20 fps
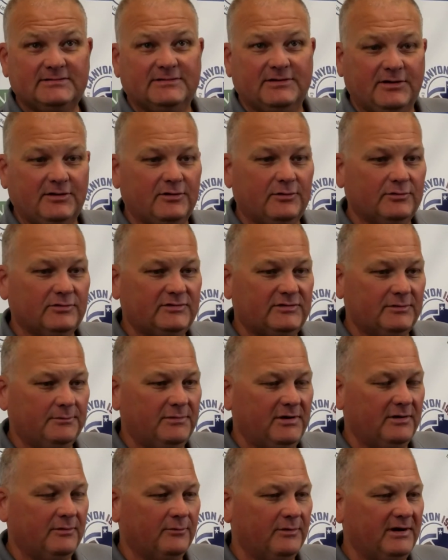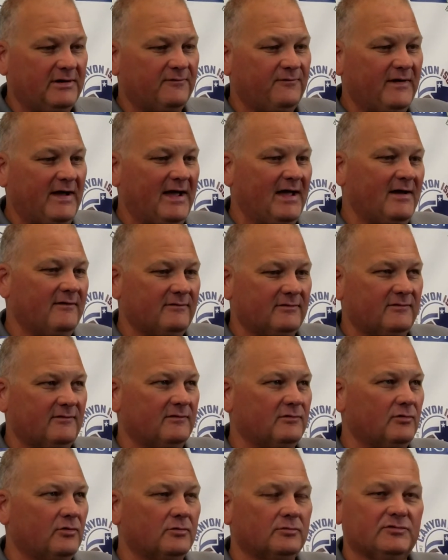You know, we should be in week five of
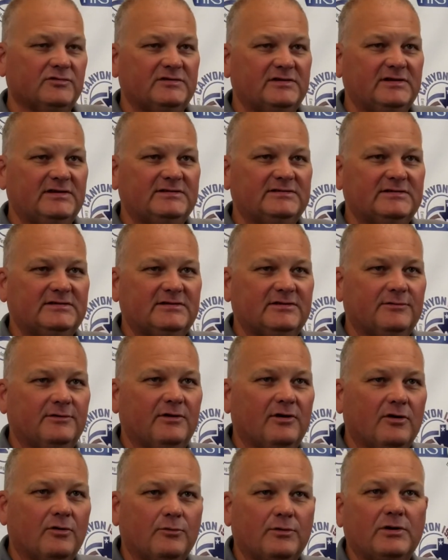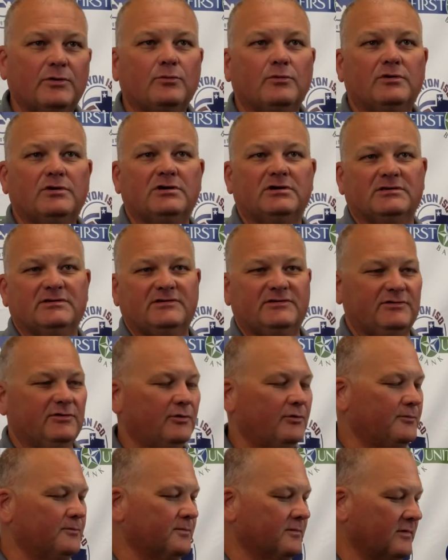a normal season. Here we are in week one.
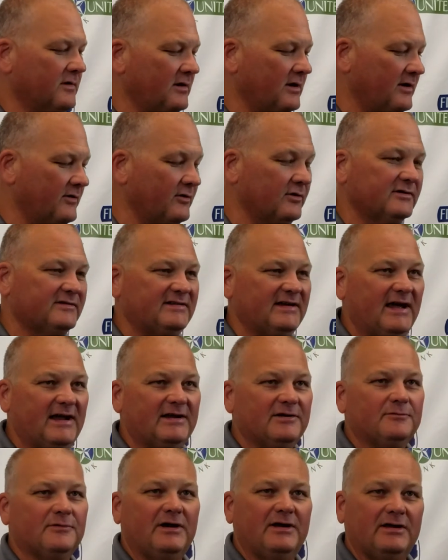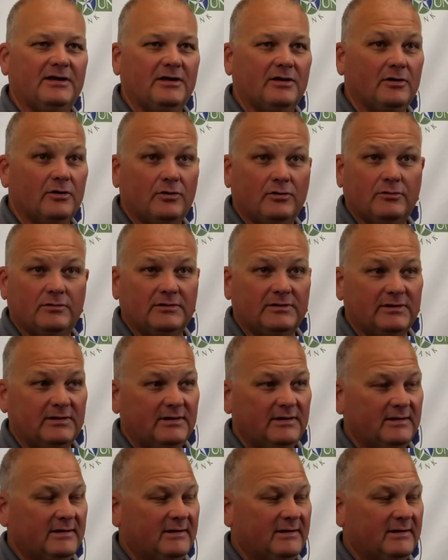So, you know, they're excited, ready to go. And,